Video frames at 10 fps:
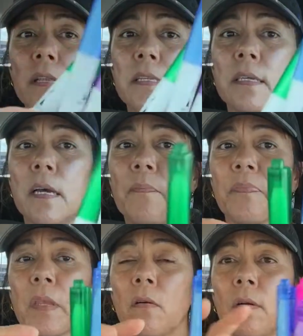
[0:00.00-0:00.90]
these up
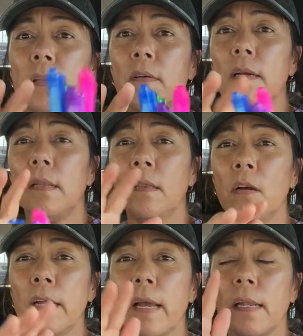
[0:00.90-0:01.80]
or
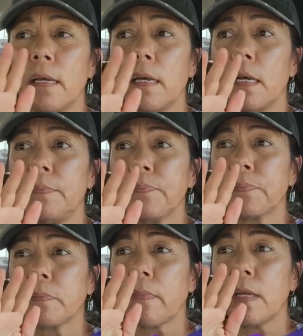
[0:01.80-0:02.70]
look at
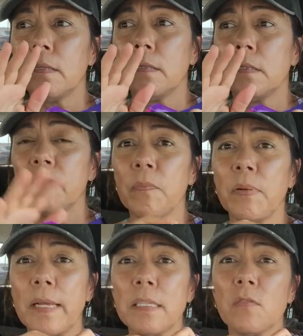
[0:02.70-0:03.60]
different
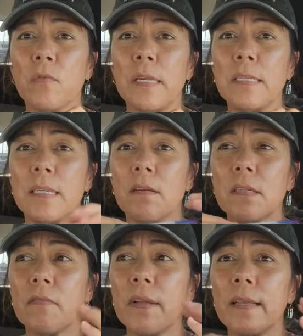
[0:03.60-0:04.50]
places where they sell
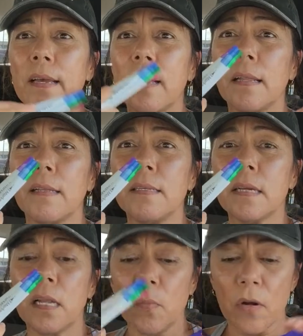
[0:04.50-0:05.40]
stuff like that, like these
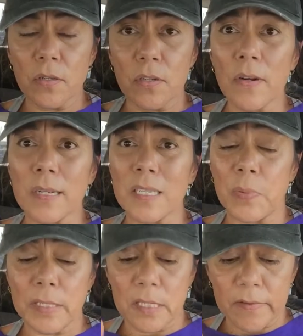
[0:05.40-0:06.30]
kind of markers are
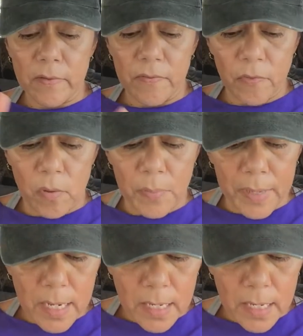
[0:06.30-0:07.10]
expensive. So for a buck,